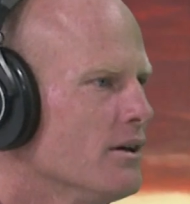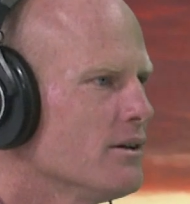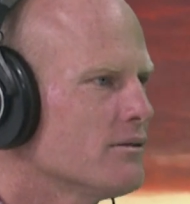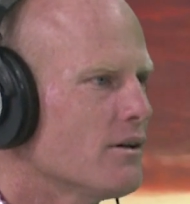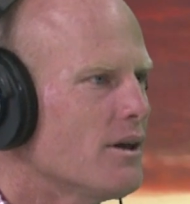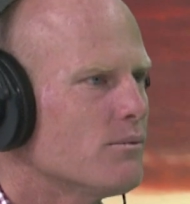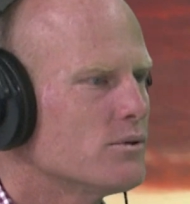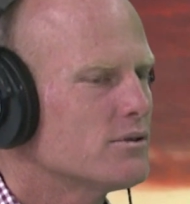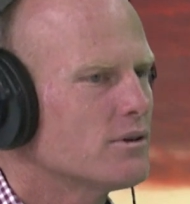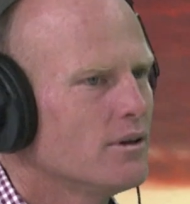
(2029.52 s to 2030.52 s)
So that
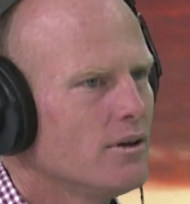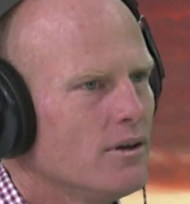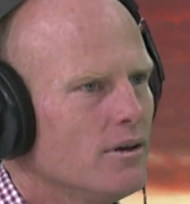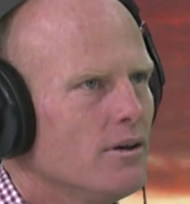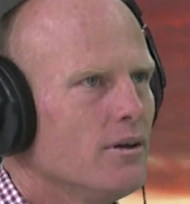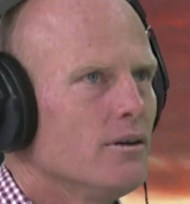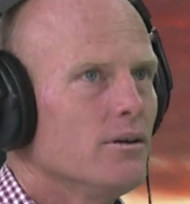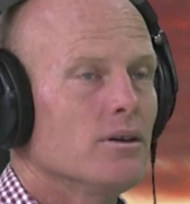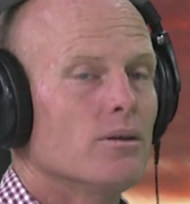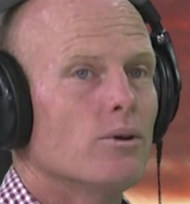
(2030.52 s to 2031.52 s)
was,
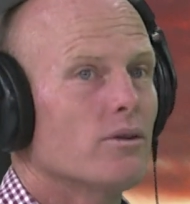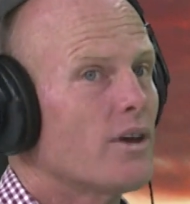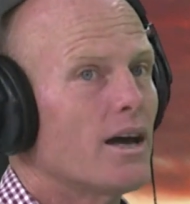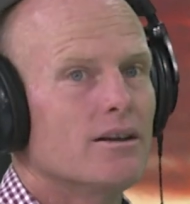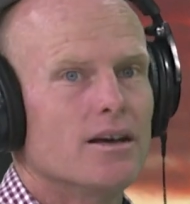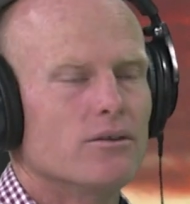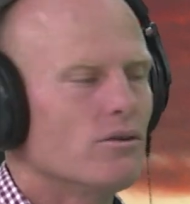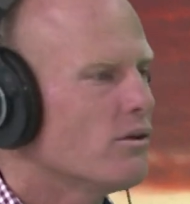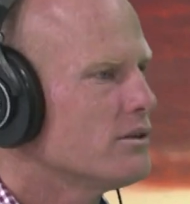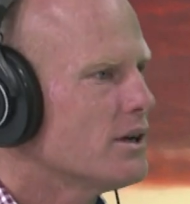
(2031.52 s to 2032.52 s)
I was 18 or
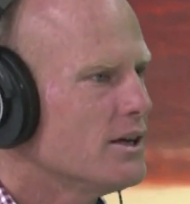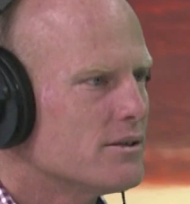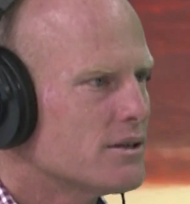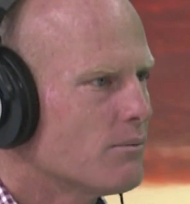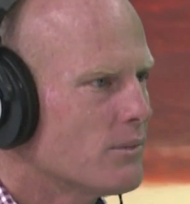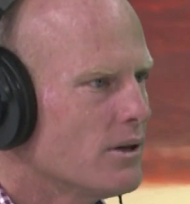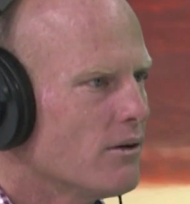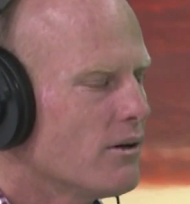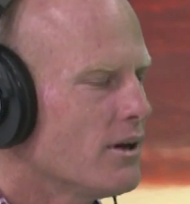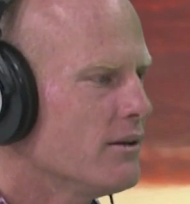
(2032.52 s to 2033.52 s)
19 or something,
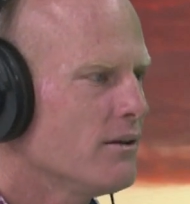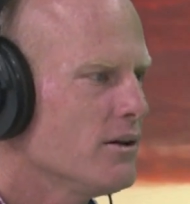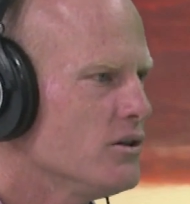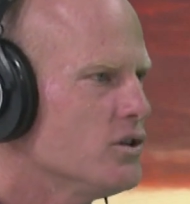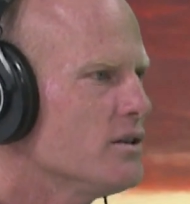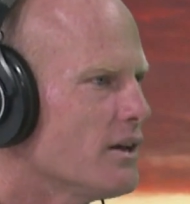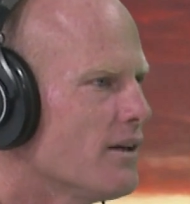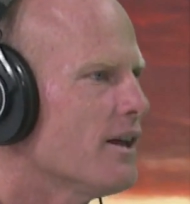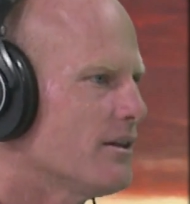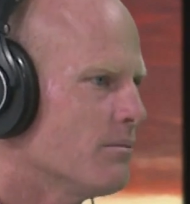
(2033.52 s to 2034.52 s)
and you didn't
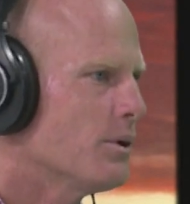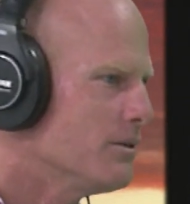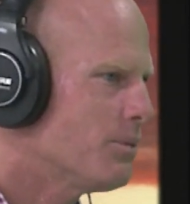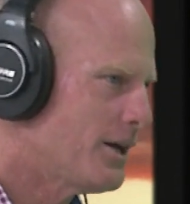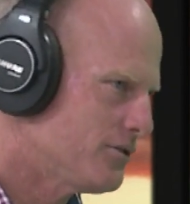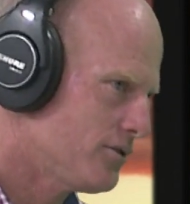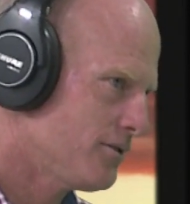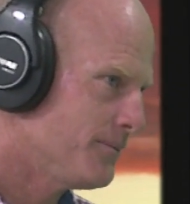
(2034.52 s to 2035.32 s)
get that in the bean patch.